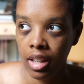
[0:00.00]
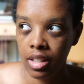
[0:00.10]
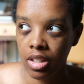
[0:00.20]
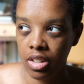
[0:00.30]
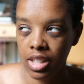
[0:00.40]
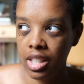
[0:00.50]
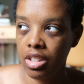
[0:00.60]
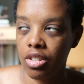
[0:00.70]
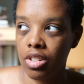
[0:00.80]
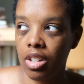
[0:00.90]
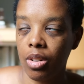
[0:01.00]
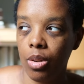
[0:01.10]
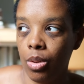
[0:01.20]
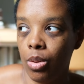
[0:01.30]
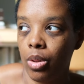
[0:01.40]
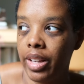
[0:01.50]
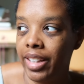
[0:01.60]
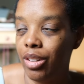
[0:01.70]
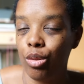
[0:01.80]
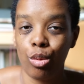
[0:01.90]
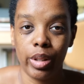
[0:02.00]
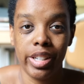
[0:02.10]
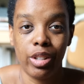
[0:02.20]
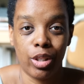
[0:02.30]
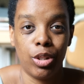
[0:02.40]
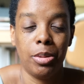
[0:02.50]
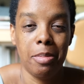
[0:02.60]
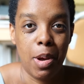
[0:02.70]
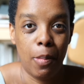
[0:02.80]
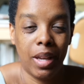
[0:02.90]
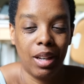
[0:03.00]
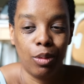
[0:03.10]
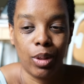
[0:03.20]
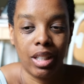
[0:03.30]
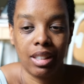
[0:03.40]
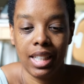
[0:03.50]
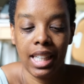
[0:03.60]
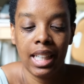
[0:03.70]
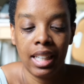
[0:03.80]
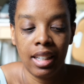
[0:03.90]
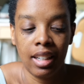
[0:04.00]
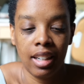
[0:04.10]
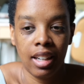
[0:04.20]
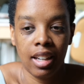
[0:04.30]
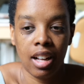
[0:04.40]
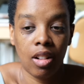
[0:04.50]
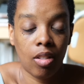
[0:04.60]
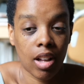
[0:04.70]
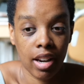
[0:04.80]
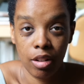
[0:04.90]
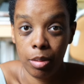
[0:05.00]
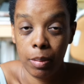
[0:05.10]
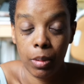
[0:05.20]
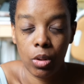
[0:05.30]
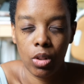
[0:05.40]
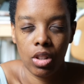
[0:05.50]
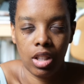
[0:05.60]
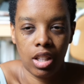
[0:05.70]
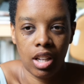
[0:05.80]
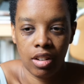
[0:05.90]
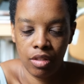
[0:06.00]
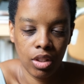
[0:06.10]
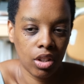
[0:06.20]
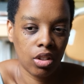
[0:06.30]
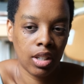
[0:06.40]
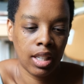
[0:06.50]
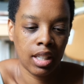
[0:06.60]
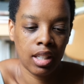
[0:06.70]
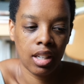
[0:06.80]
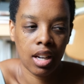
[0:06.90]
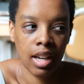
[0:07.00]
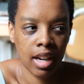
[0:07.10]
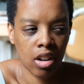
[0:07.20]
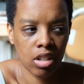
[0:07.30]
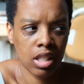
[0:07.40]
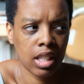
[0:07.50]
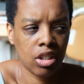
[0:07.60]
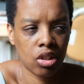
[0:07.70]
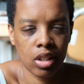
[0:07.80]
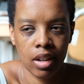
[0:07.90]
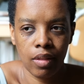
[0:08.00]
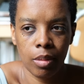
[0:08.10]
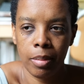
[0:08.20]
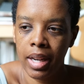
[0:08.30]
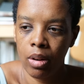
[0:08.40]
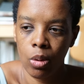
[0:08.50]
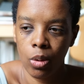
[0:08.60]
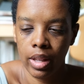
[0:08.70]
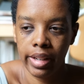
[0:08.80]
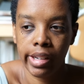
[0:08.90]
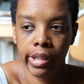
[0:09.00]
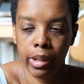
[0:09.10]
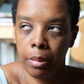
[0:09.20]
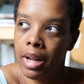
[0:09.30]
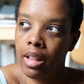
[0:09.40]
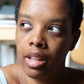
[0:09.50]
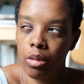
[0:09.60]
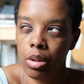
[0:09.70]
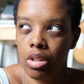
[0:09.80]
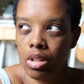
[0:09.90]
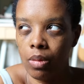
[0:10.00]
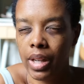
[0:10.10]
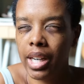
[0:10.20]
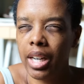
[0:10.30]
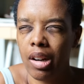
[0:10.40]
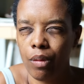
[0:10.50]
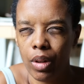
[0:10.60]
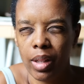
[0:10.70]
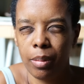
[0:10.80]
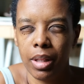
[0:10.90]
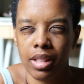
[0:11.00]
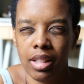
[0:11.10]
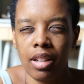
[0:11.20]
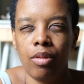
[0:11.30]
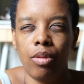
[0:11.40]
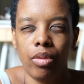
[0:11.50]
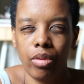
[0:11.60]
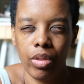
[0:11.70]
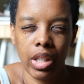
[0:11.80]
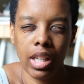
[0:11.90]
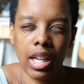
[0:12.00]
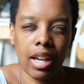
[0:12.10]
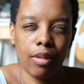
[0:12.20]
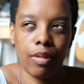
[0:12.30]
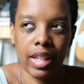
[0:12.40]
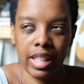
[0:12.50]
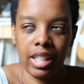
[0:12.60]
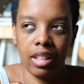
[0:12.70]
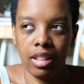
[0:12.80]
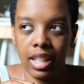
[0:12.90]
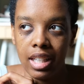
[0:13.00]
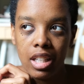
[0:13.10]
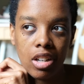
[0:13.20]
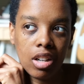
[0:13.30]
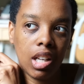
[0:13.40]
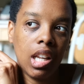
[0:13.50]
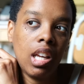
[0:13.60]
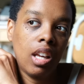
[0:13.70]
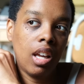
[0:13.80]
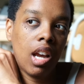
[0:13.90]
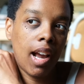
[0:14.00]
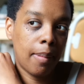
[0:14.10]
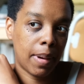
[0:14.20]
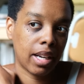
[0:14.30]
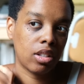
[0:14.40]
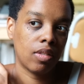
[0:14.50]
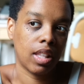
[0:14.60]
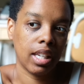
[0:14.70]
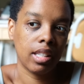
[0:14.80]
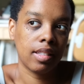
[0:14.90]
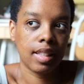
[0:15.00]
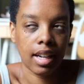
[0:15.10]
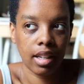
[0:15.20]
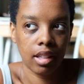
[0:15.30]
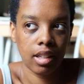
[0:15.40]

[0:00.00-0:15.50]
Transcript: It's honestly just a whole like research moment, really. A lot of people loved the green, and honestly just loved my whole like color palette, which is very comforting because I feel like I finally landed on a batch of things that